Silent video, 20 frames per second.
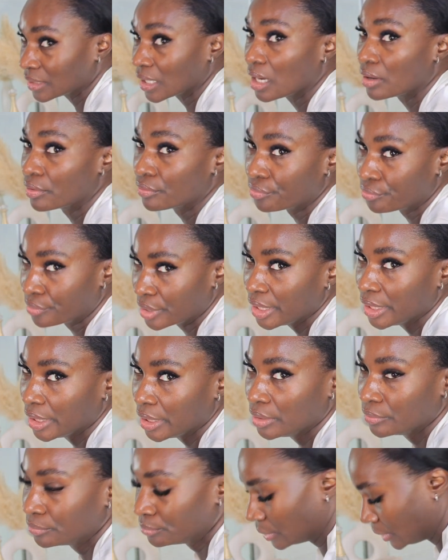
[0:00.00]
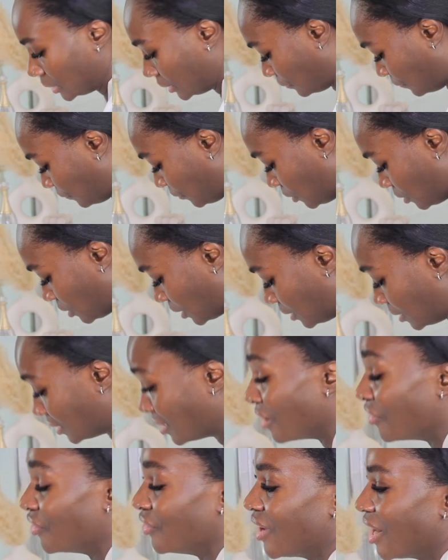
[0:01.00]
are really filthy,
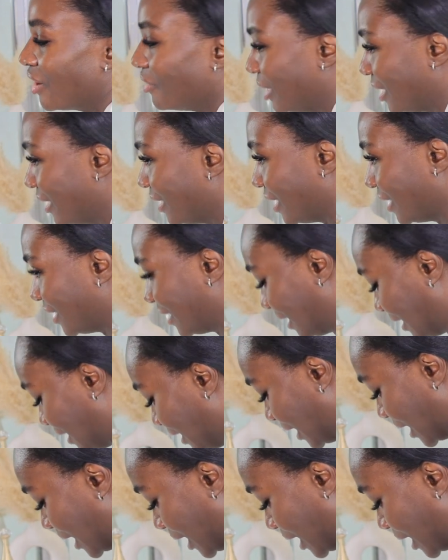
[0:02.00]
very dirty.